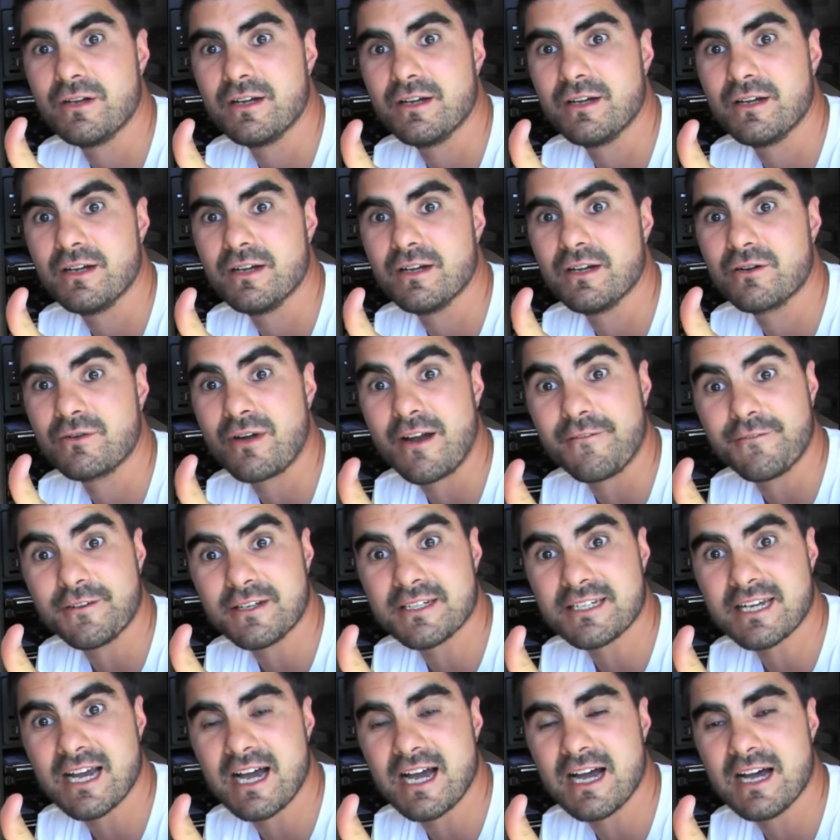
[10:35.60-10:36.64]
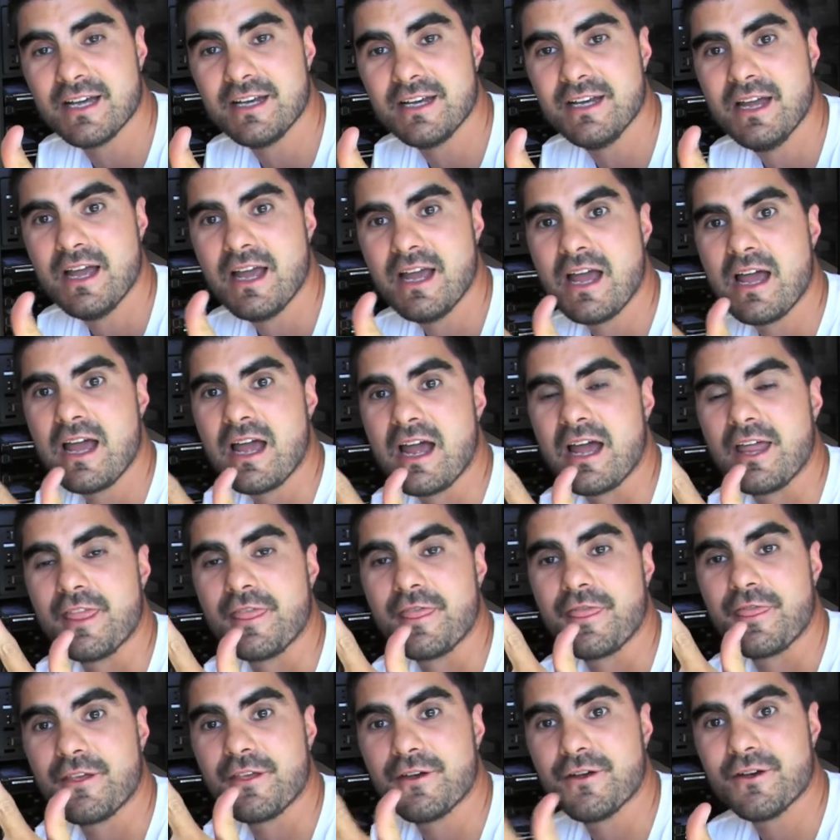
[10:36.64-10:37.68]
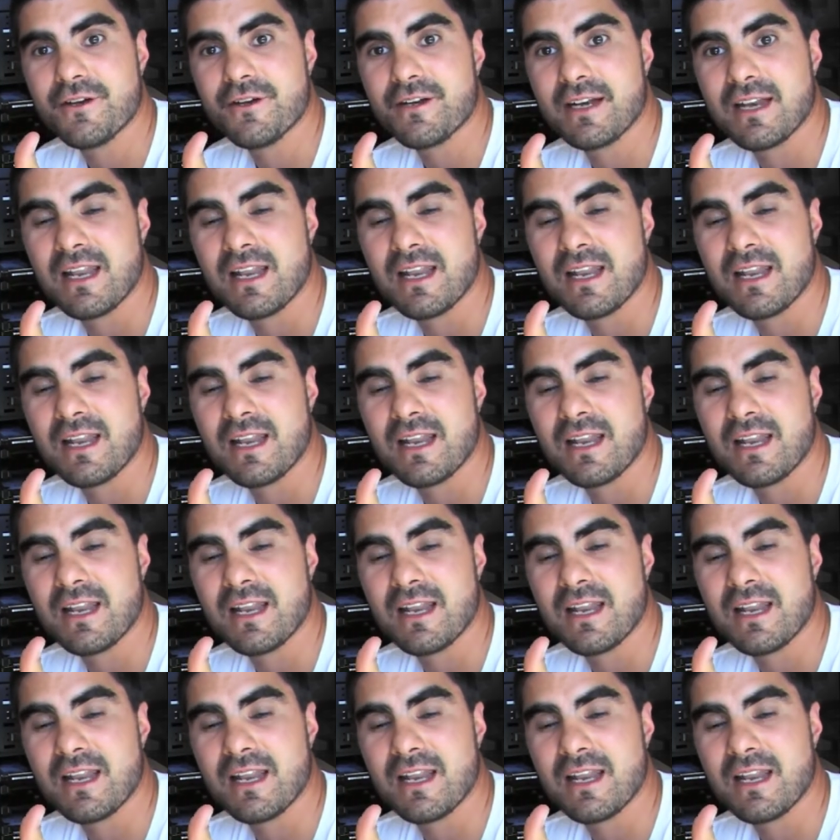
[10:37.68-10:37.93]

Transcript: uh, graphics card. And third